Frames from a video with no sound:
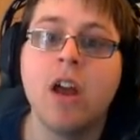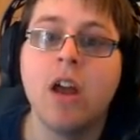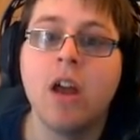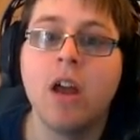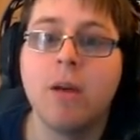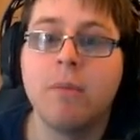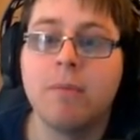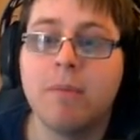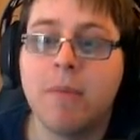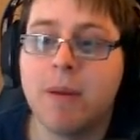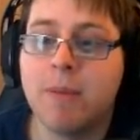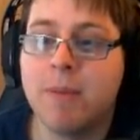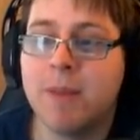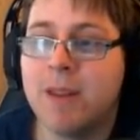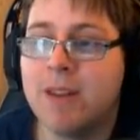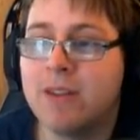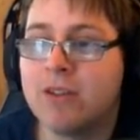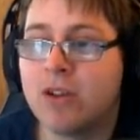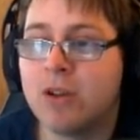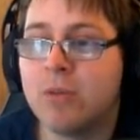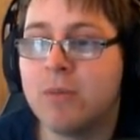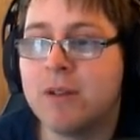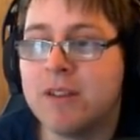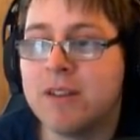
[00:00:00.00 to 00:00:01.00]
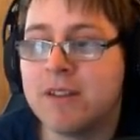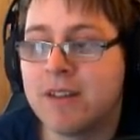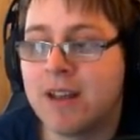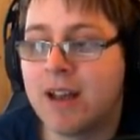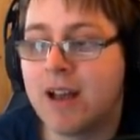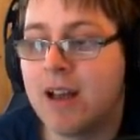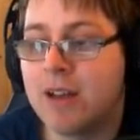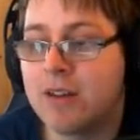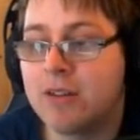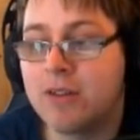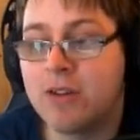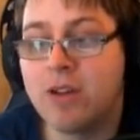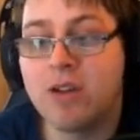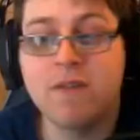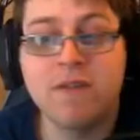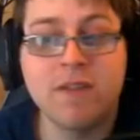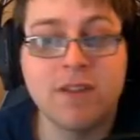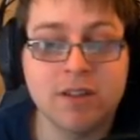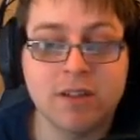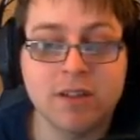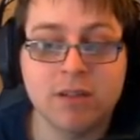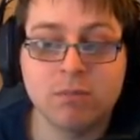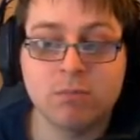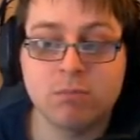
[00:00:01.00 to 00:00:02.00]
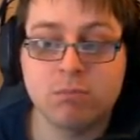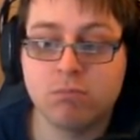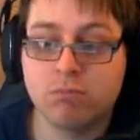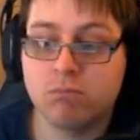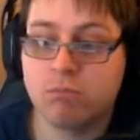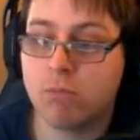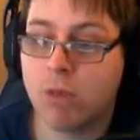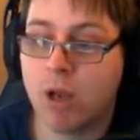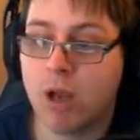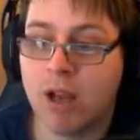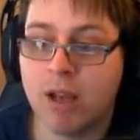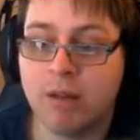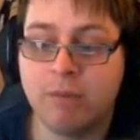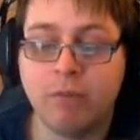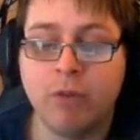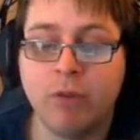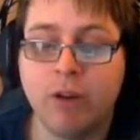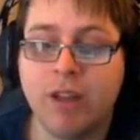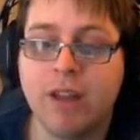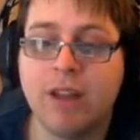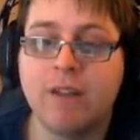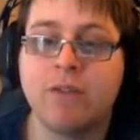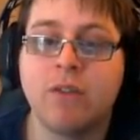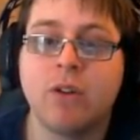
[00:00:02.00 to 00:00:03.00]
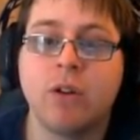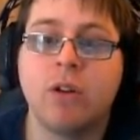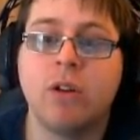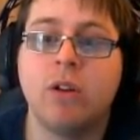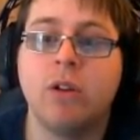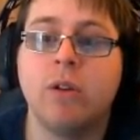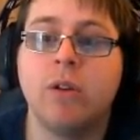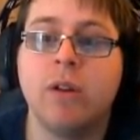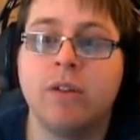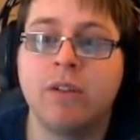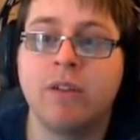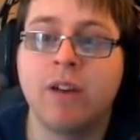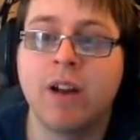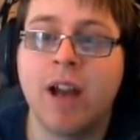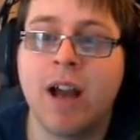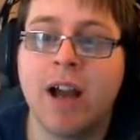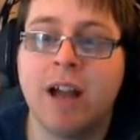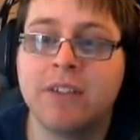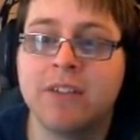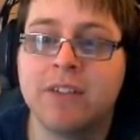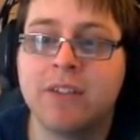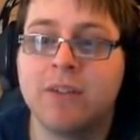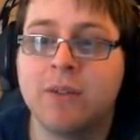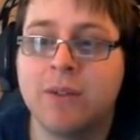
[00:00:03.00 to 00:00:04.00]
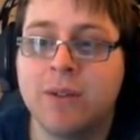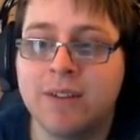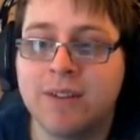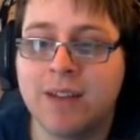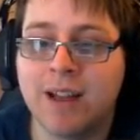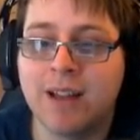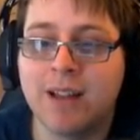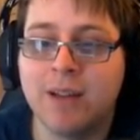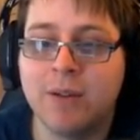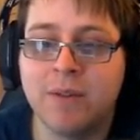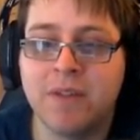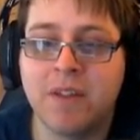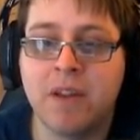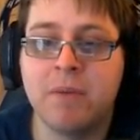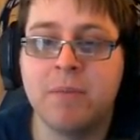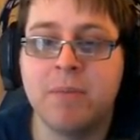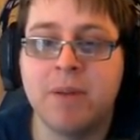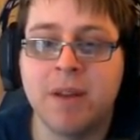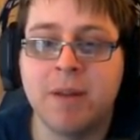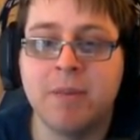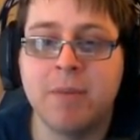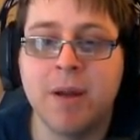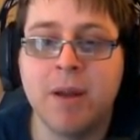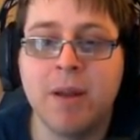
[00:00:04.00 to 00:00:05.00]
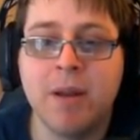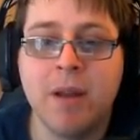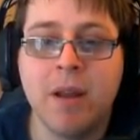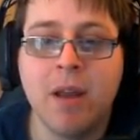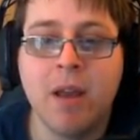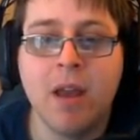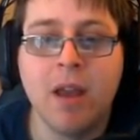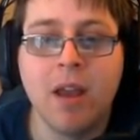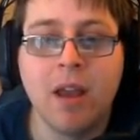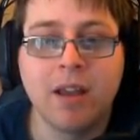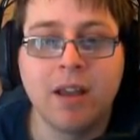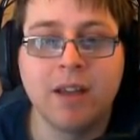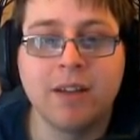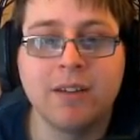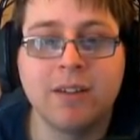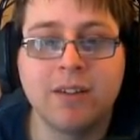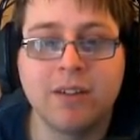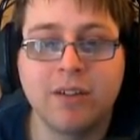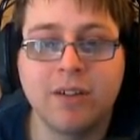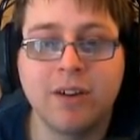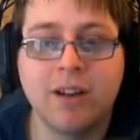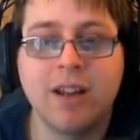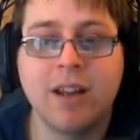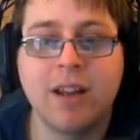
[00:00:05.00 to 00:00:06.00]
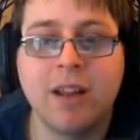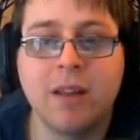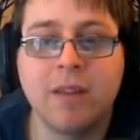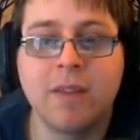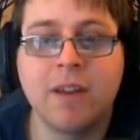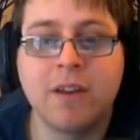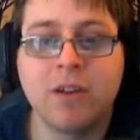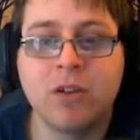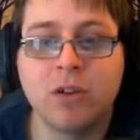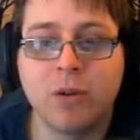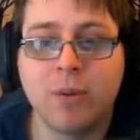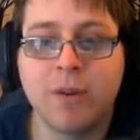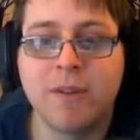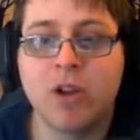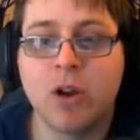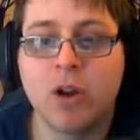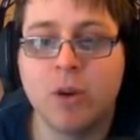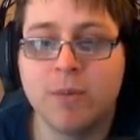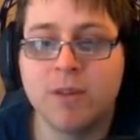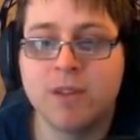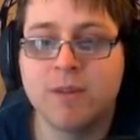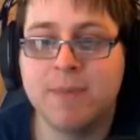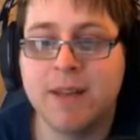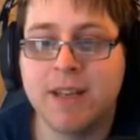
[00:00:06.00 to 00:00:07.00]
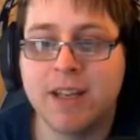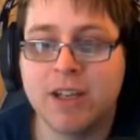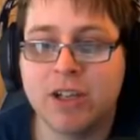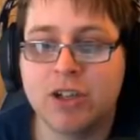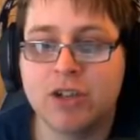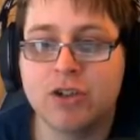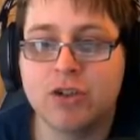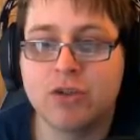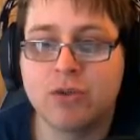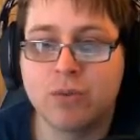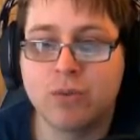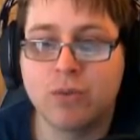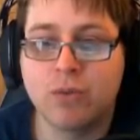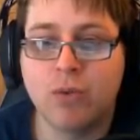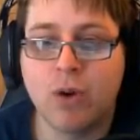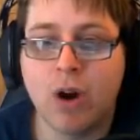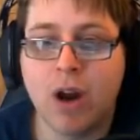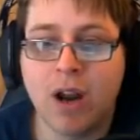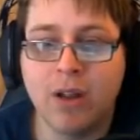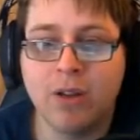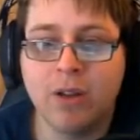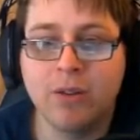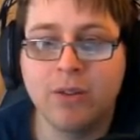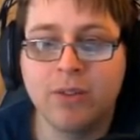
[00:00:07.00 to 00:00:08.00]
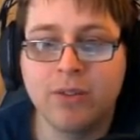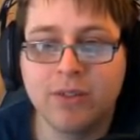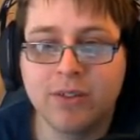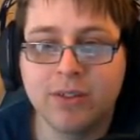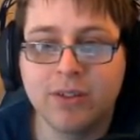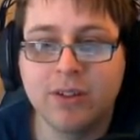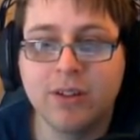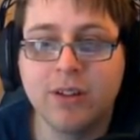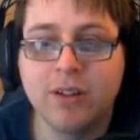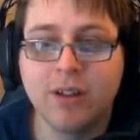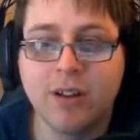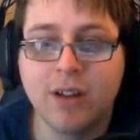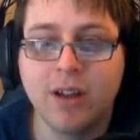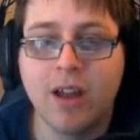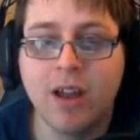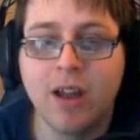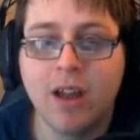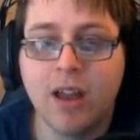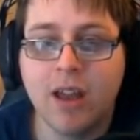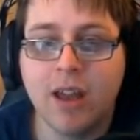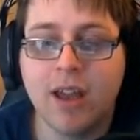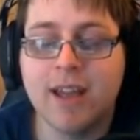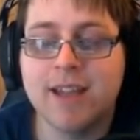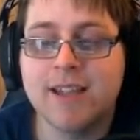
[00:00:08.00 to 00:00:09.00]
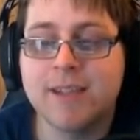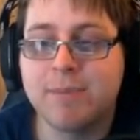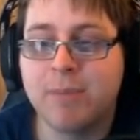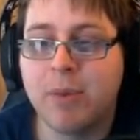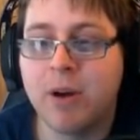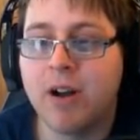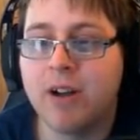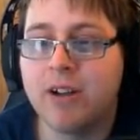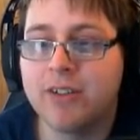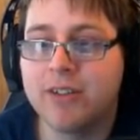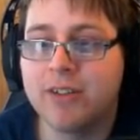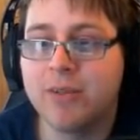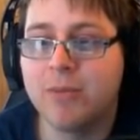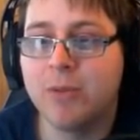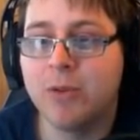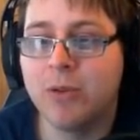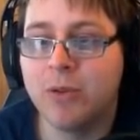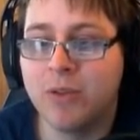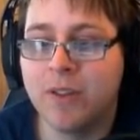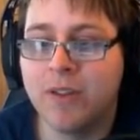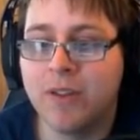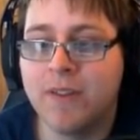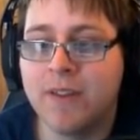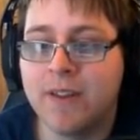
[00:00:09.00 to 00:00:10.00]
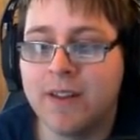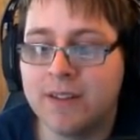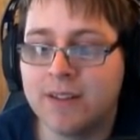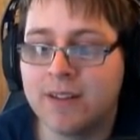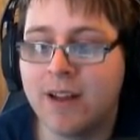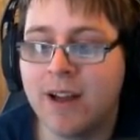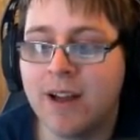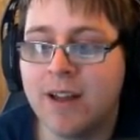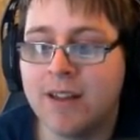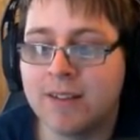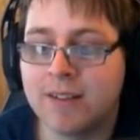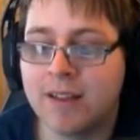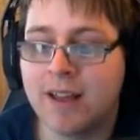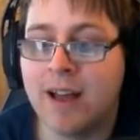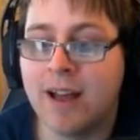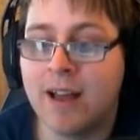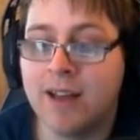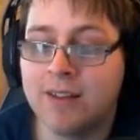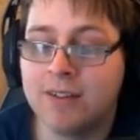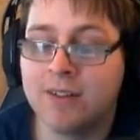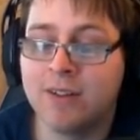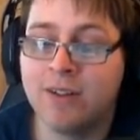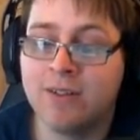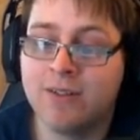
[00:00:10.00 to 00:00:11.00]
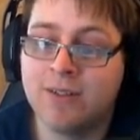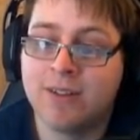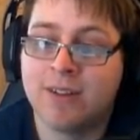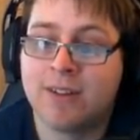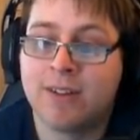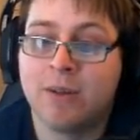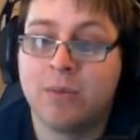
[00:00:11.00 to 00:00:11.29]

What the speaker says: Maybe these Omens are servants. I really have no clue in regards to exactly what they'd be, but considering they talk about the Omens being trials, it's possible that these guys are servants.